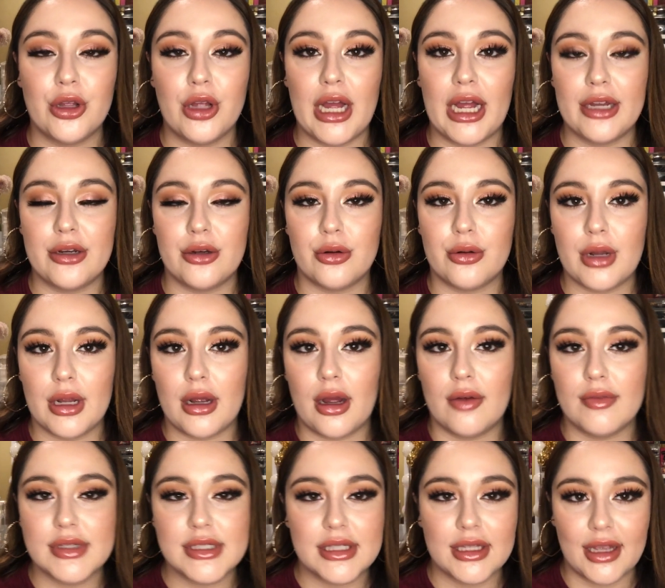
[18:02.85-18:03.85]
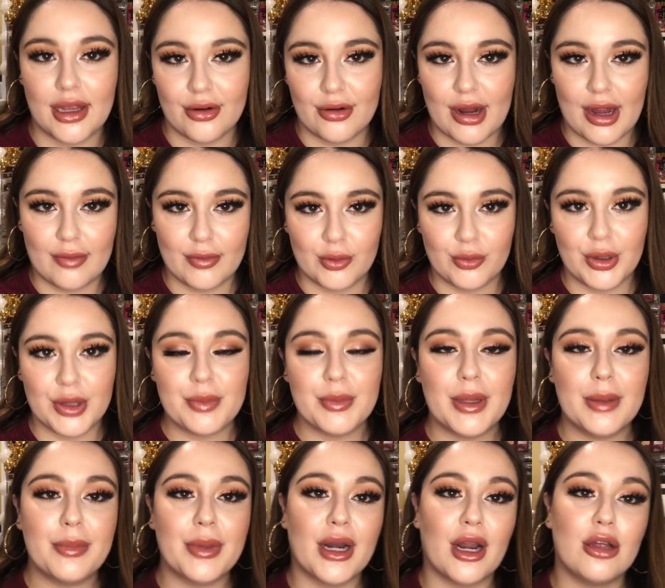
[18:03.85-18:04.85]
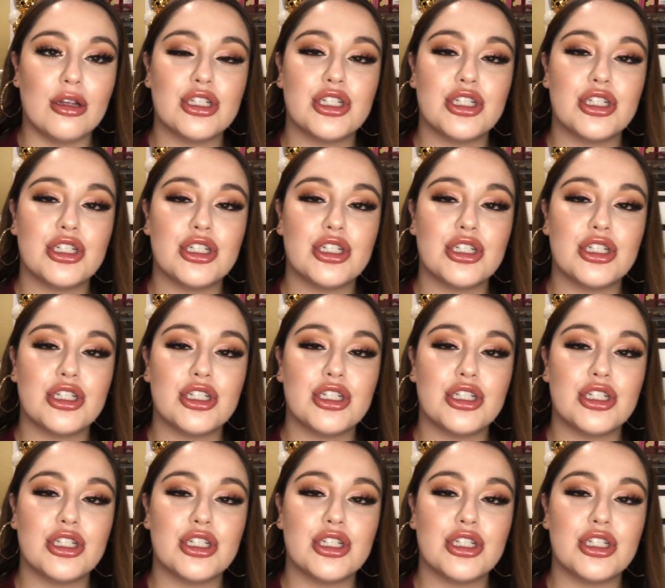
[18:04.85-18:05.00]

Obviously I don't have it with me, but I'll